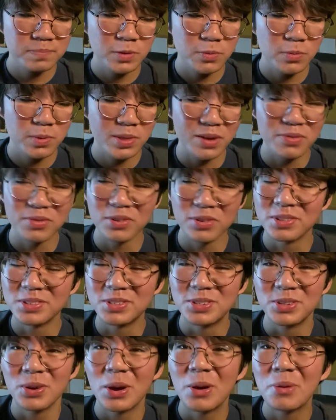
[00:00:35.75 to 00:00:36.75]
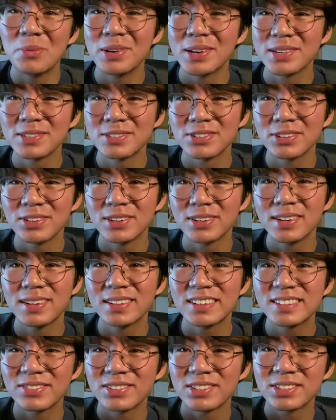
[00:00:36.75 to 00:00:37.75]
without further ado i hope you guys enjoy
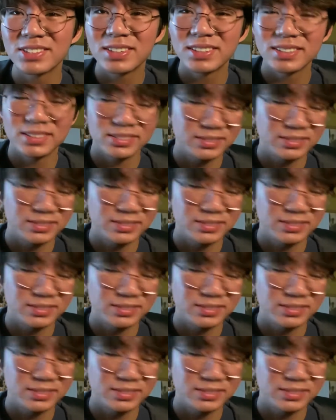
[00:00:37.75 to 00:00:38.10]
let's give it a shot